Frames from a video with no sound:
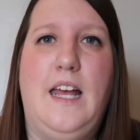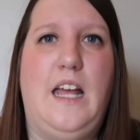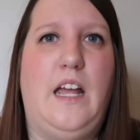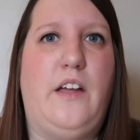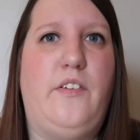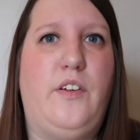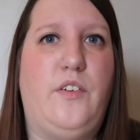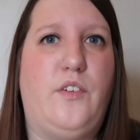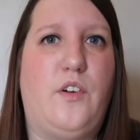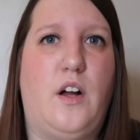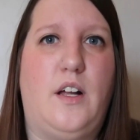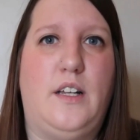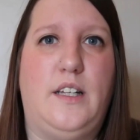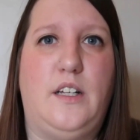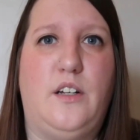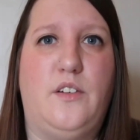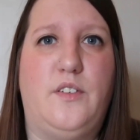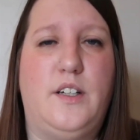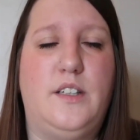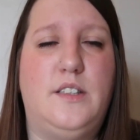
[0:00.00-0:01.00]
If you've got
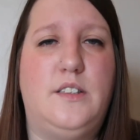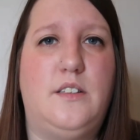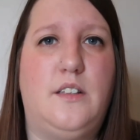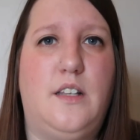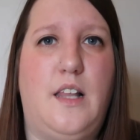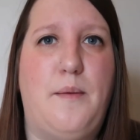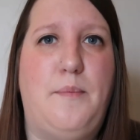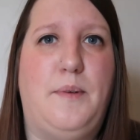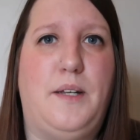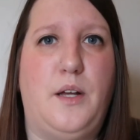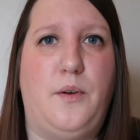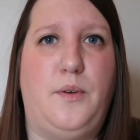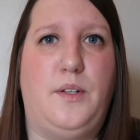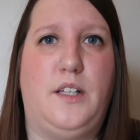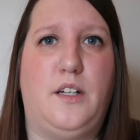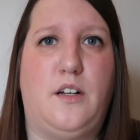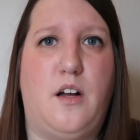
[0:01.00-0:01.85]
any others, let me know in the